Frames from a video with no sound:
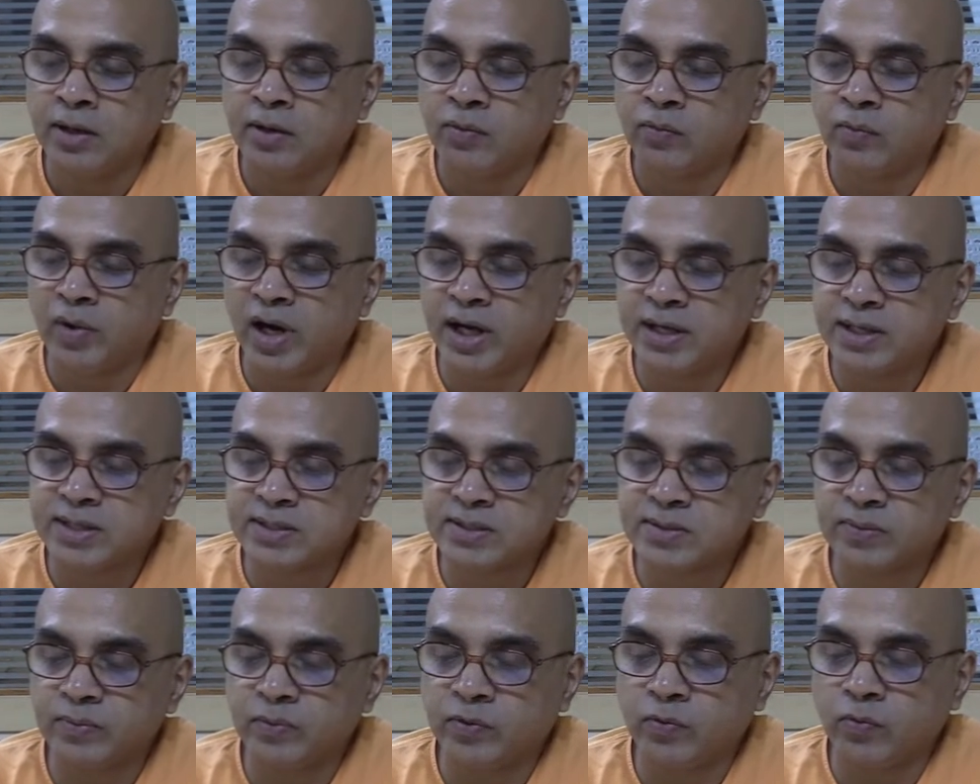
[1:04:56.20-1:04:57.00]
What
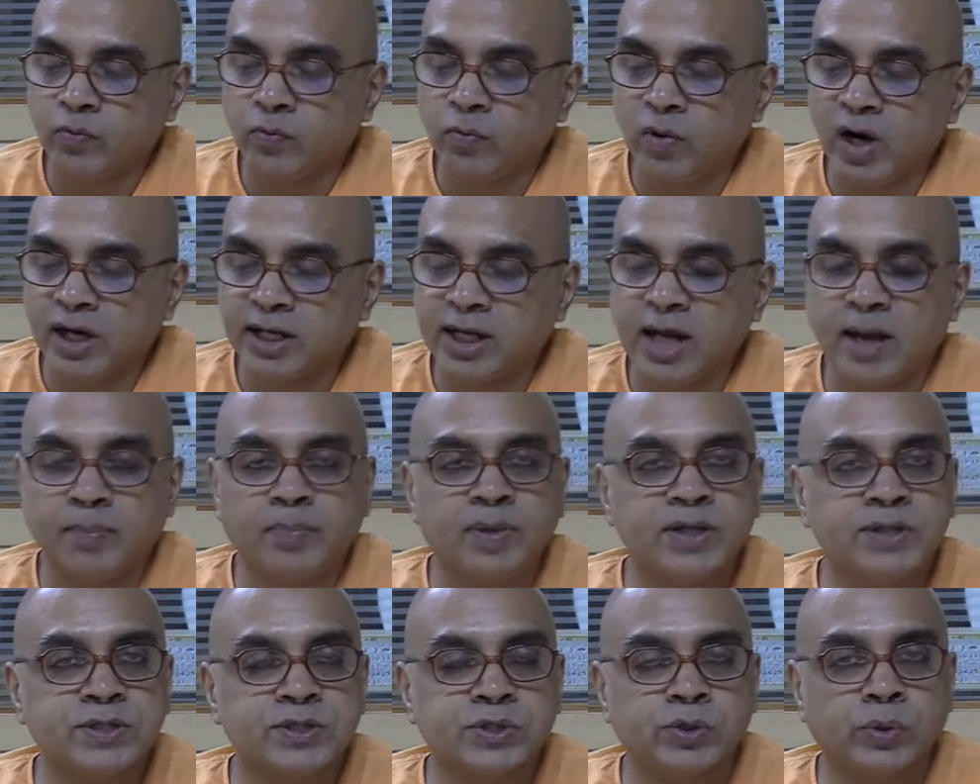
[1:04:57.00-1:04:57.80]

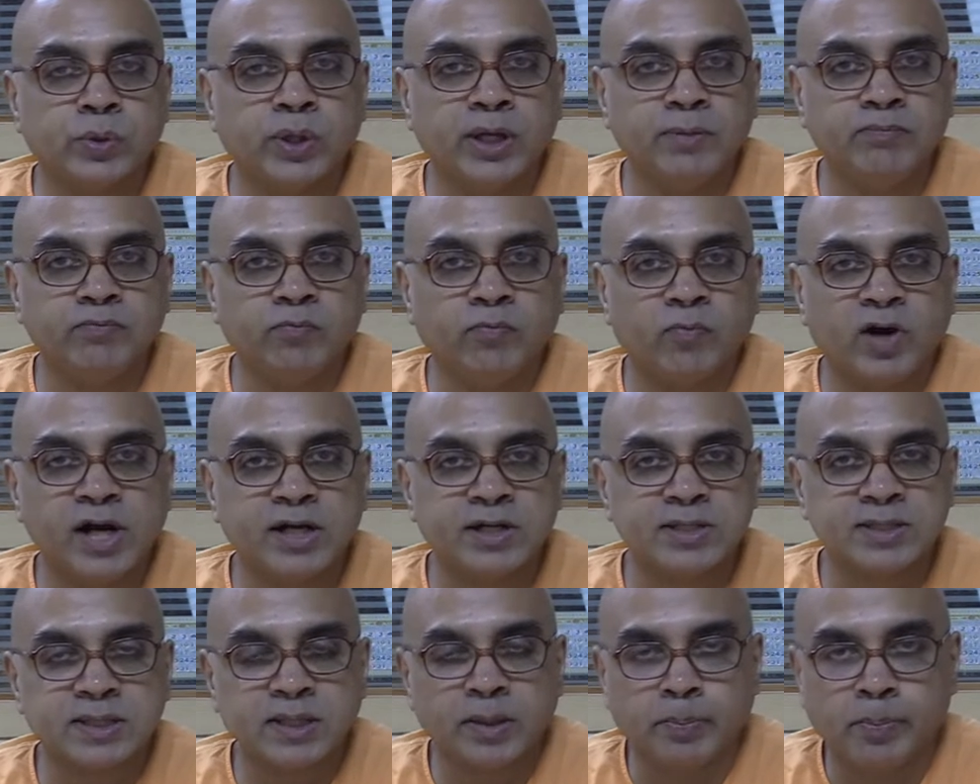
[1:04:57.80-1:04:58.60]
happens to him? What
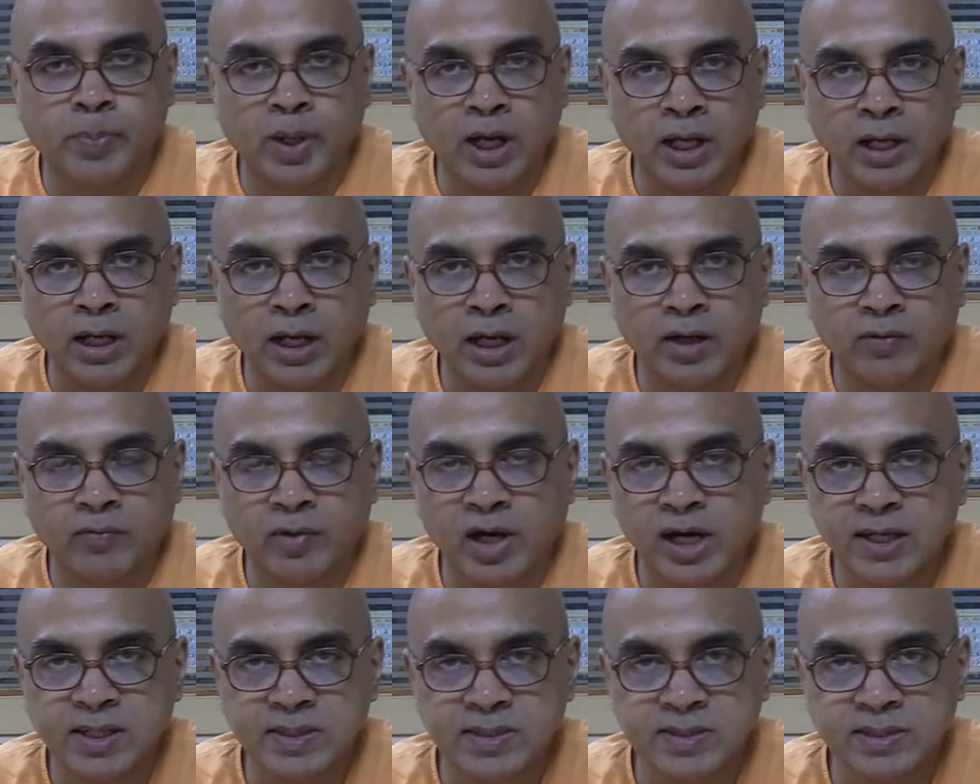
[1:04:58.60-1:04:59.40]
is the phala?
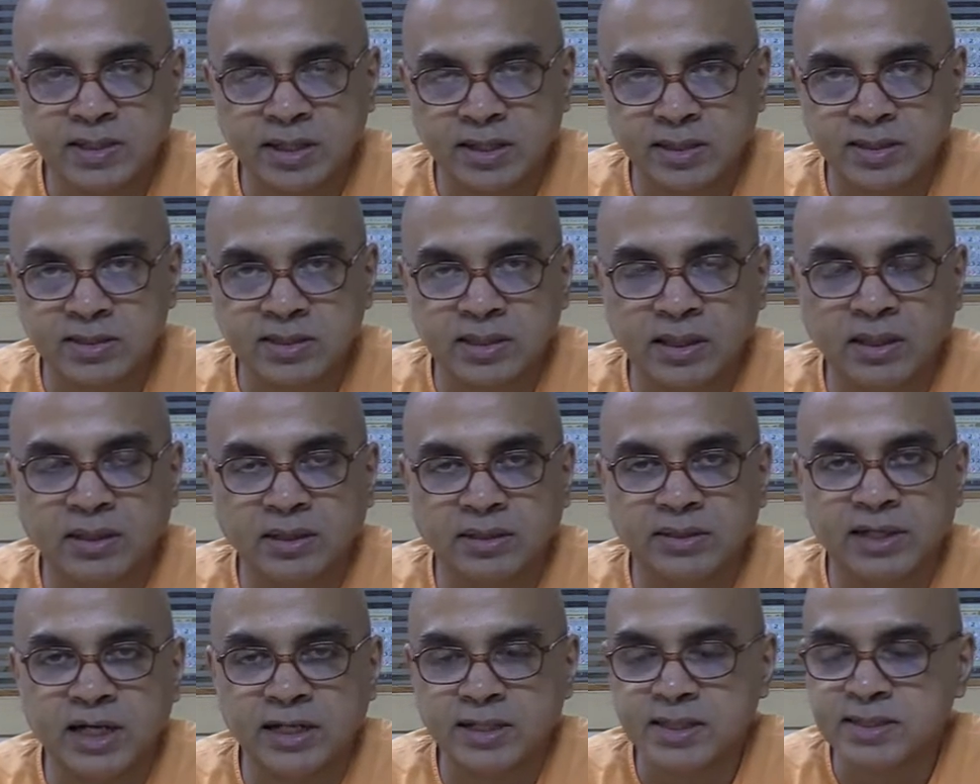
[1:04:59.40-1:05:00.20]
What is the
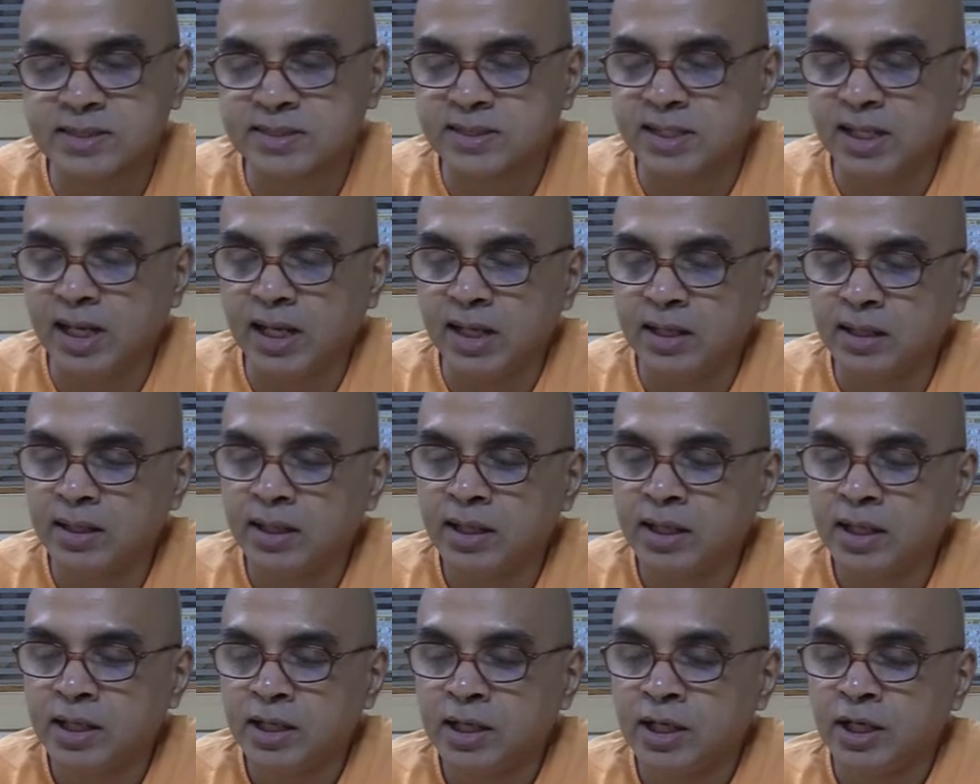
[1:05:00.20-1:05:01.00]
result that is
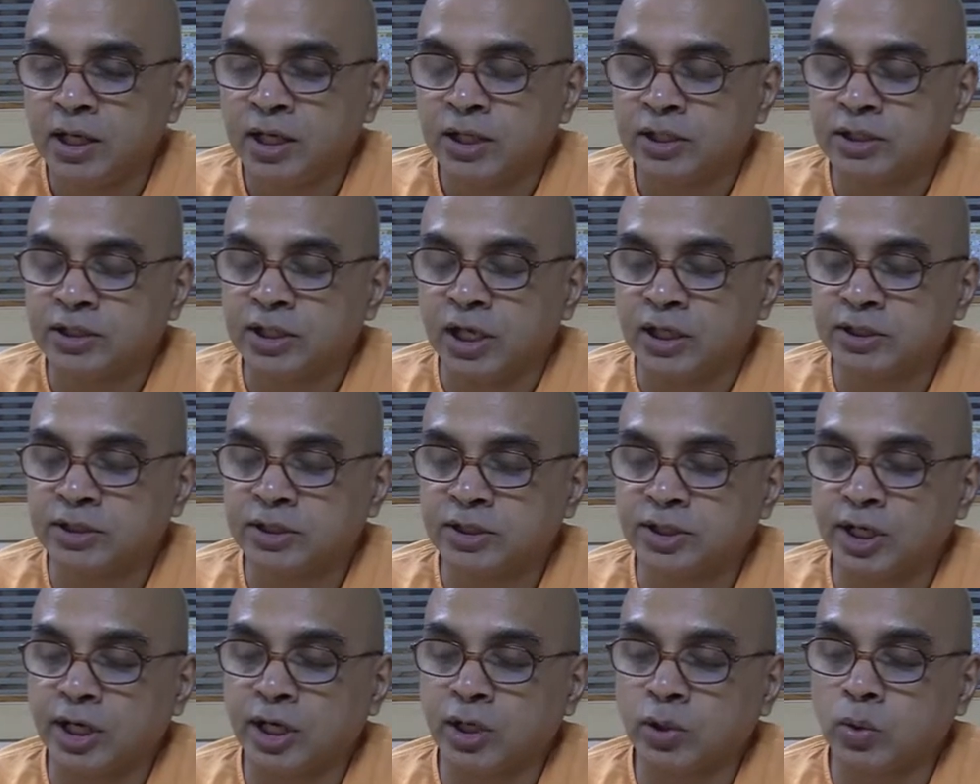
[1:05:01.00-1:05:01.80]
seen?
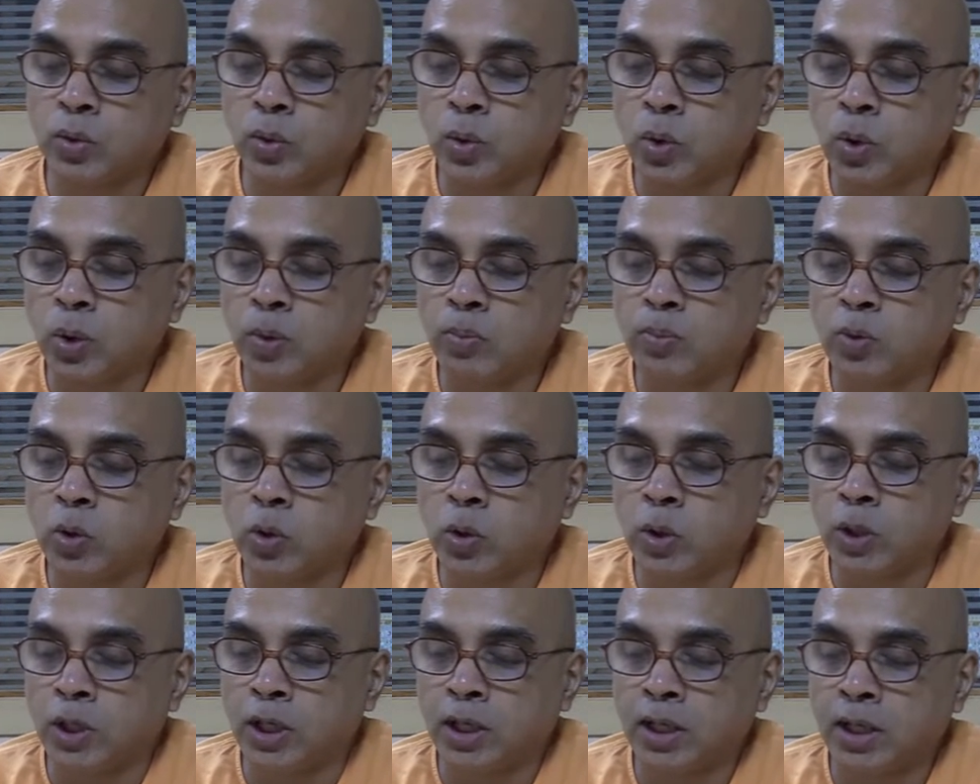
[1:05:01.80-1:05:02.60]
Tatra ko
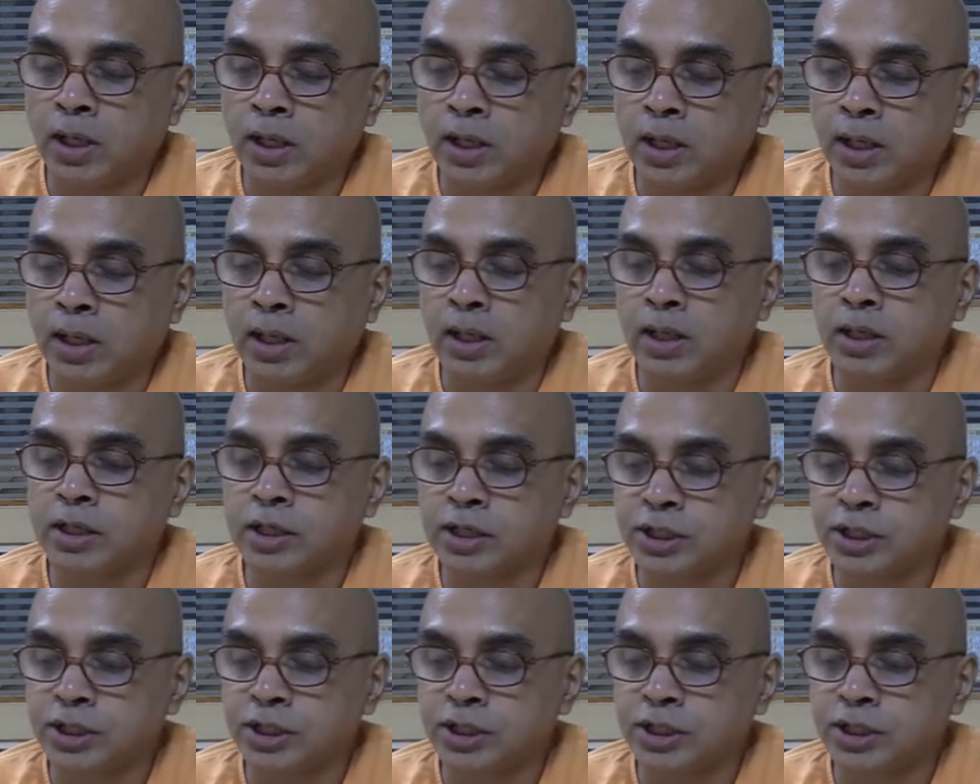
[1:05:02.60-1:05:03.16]
mohaha